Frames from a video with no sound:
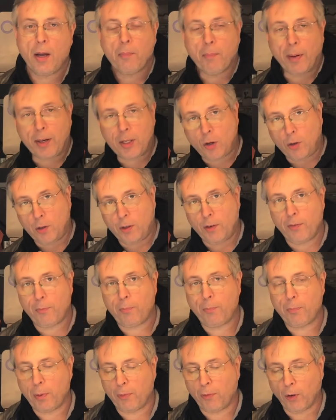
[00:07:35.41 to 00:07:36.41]
Make sure you,
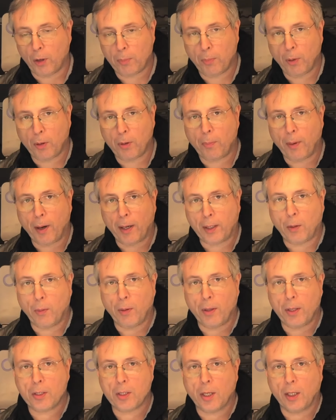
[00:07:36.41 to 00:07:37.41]
before you put the bike on,
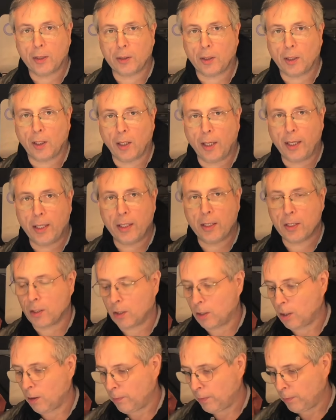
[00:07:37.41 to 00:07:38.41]
it's nice and clean, isn't
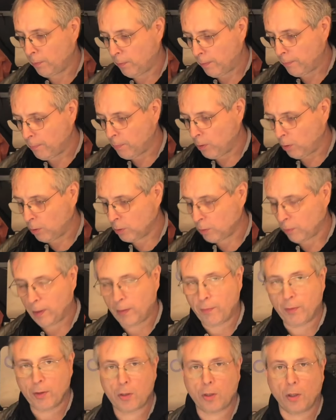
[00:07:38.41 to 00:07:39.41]
covered with mud or
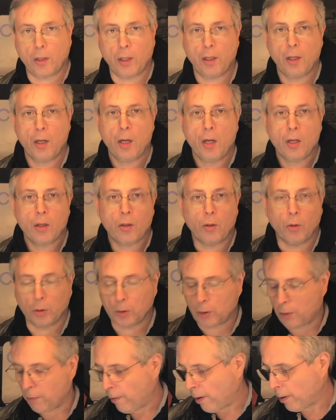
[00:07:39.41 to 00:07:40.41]
anything that's going to cause
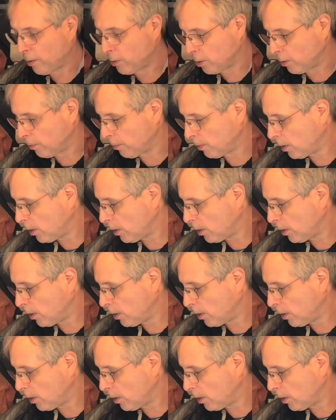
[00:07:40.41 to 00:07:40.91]
corrosion.